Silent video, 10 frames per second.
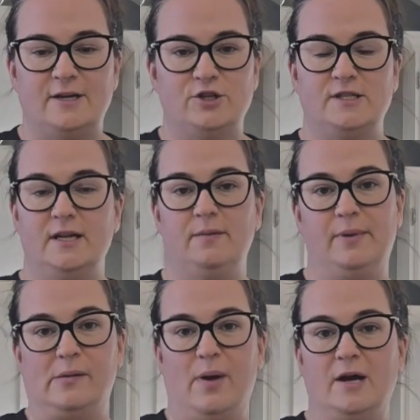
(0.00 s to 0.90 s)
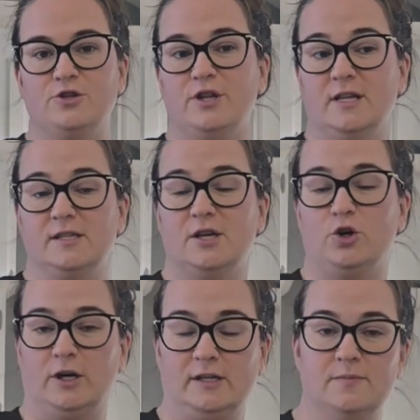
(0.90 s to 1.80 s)
just did a big batch of this at
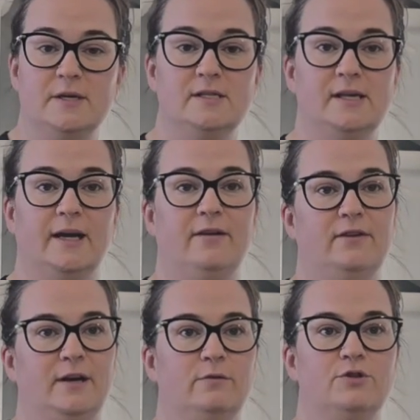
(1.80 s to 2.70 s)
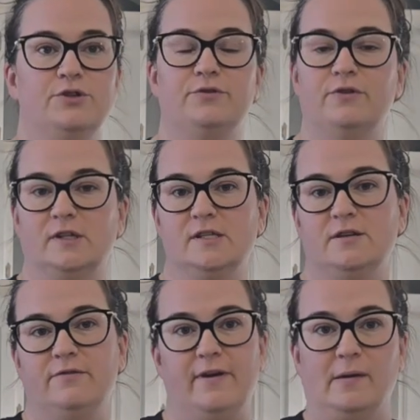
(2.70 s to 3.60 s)
Christmas and gave it out to friends
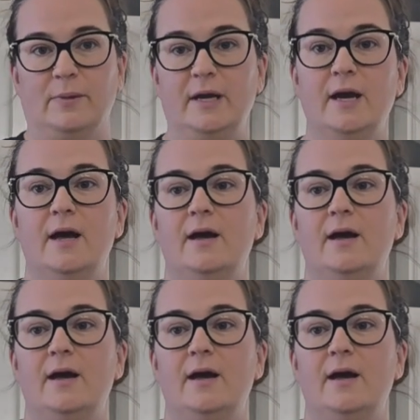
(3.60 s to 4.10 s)
and family.